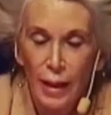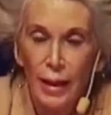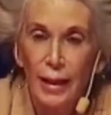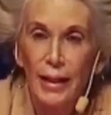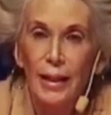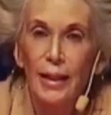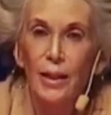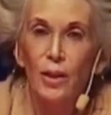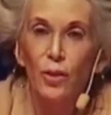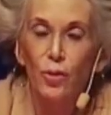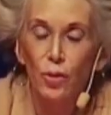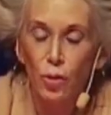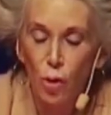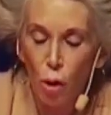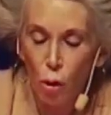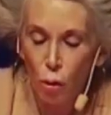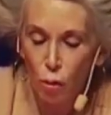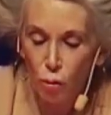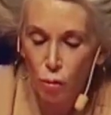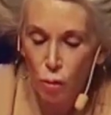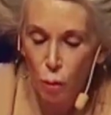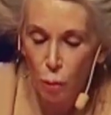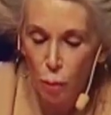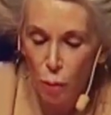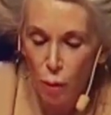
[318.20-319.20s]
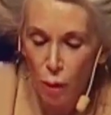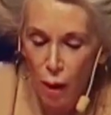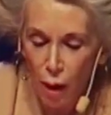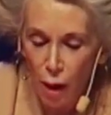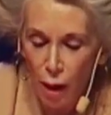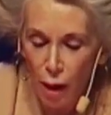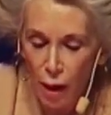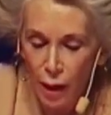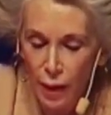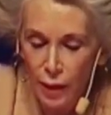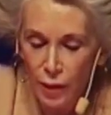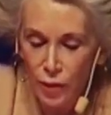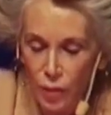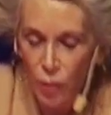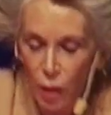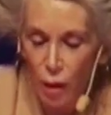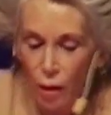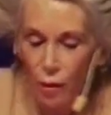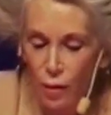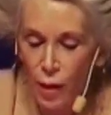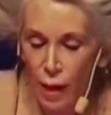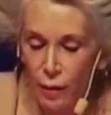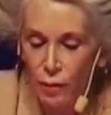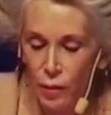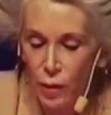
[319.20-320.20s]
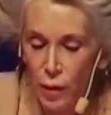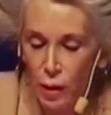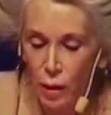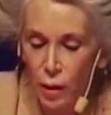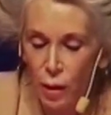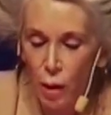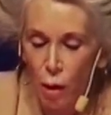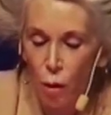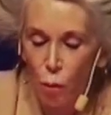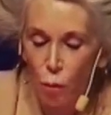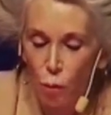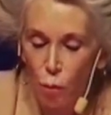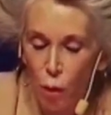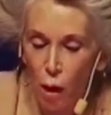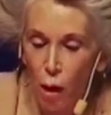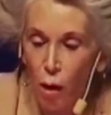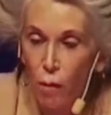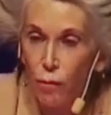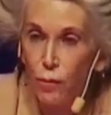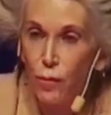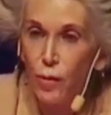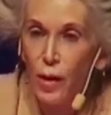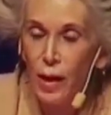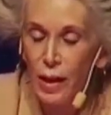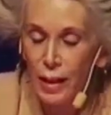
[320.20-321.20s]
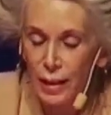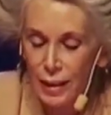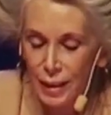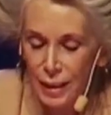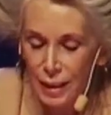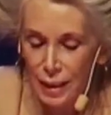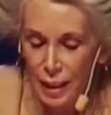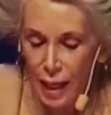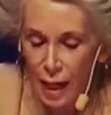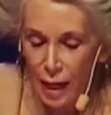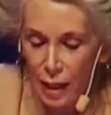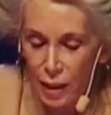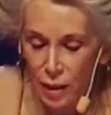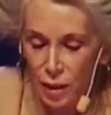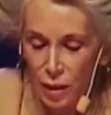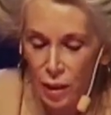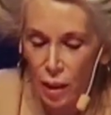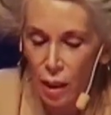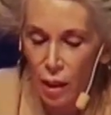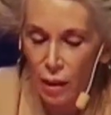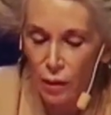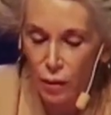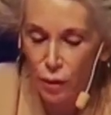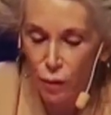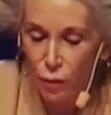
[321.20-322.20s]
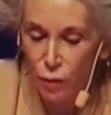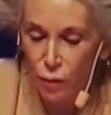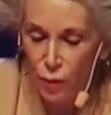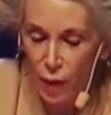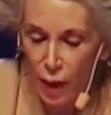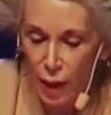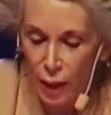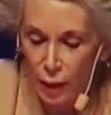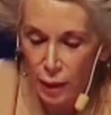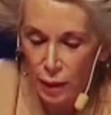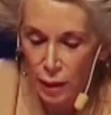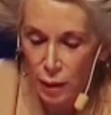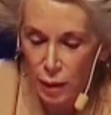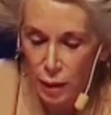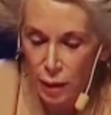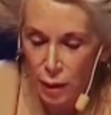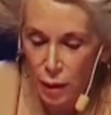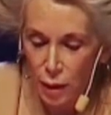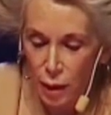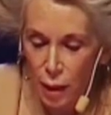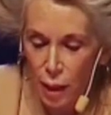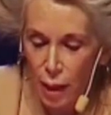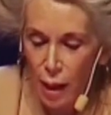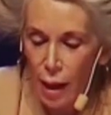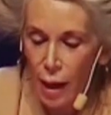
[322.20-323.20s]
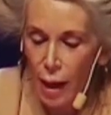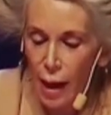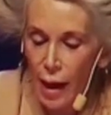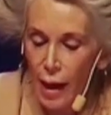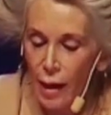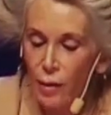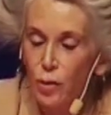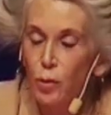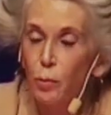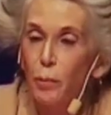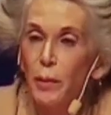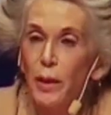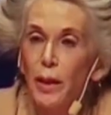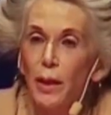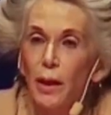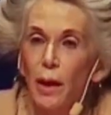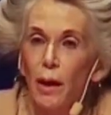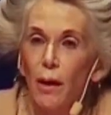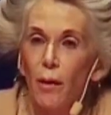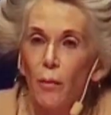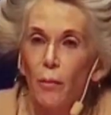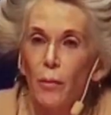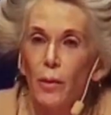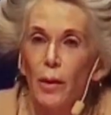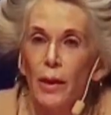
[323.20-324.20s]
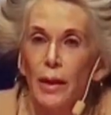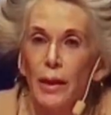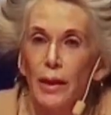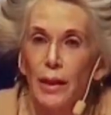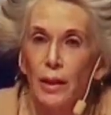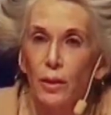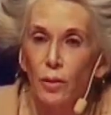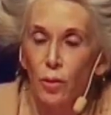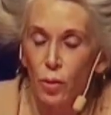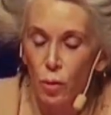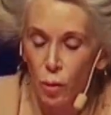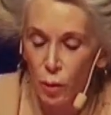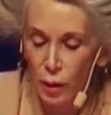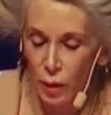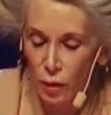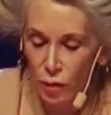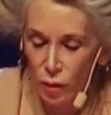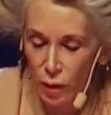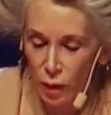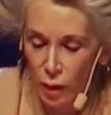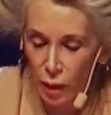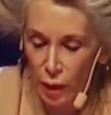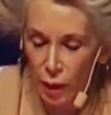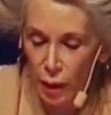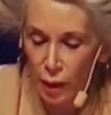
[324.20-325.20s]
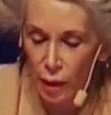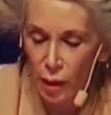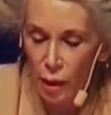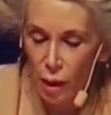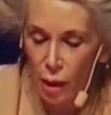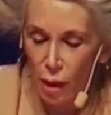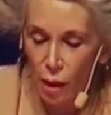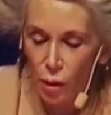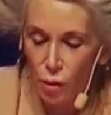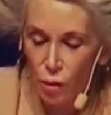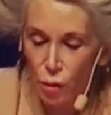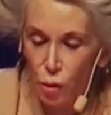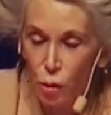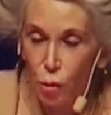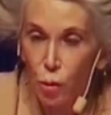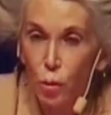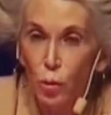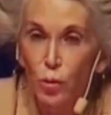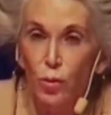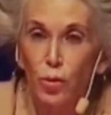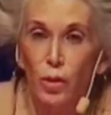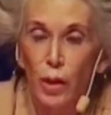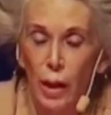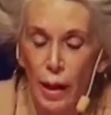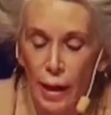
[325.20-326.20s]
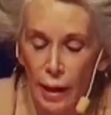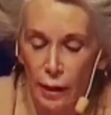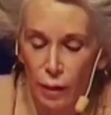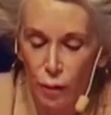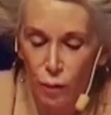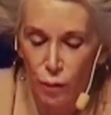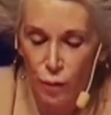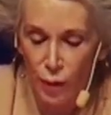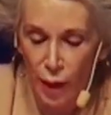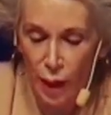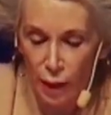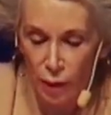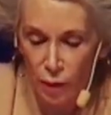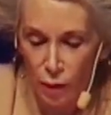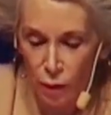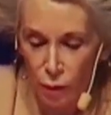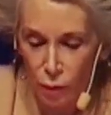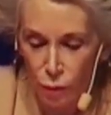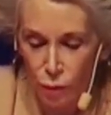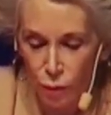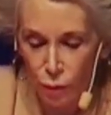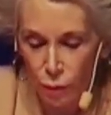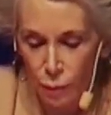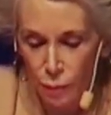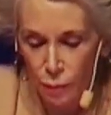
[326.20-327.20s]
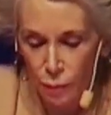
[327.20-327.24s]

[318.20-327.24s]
It is no surprise that the rough sex defense has become increasingly used and effective.